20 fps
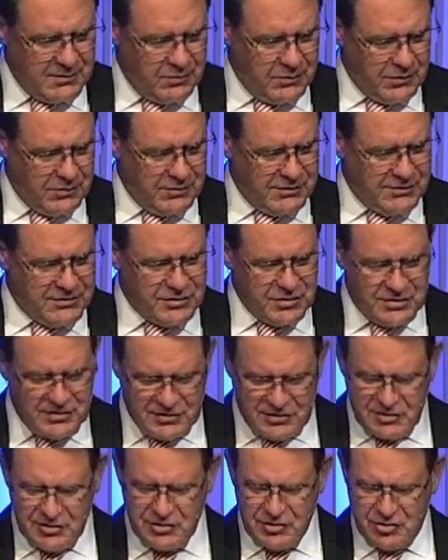We are in
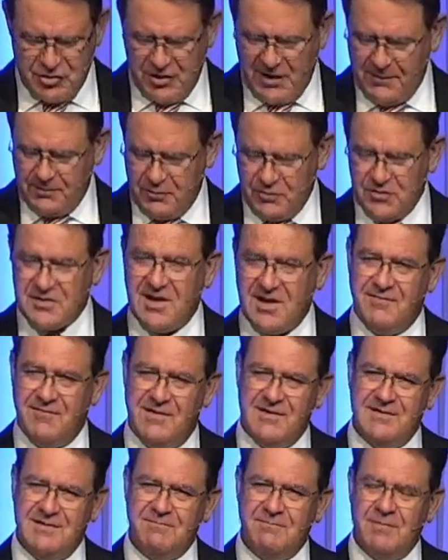Genesis chapter
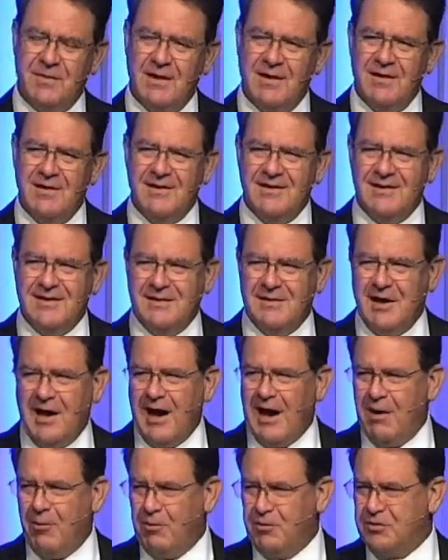7 in
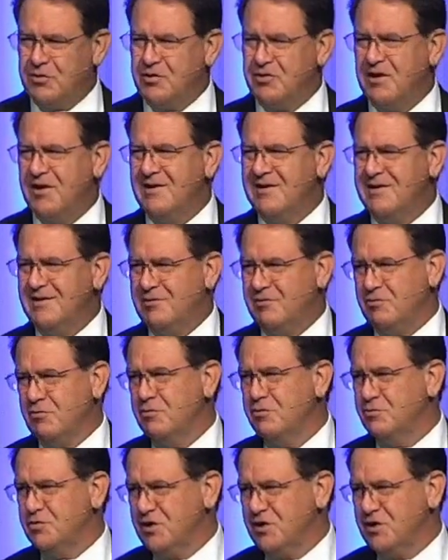our study through